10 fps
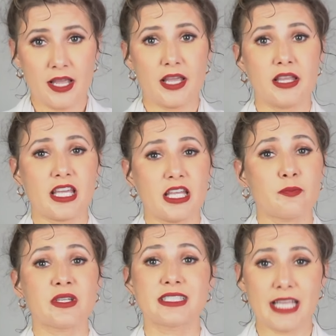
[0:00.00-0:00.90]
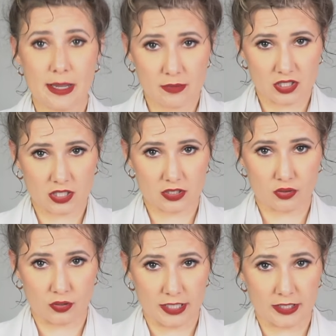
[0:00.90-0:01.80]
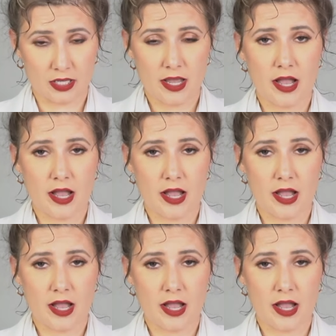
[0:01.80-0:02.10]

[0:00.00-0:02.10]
it can be damaging to it,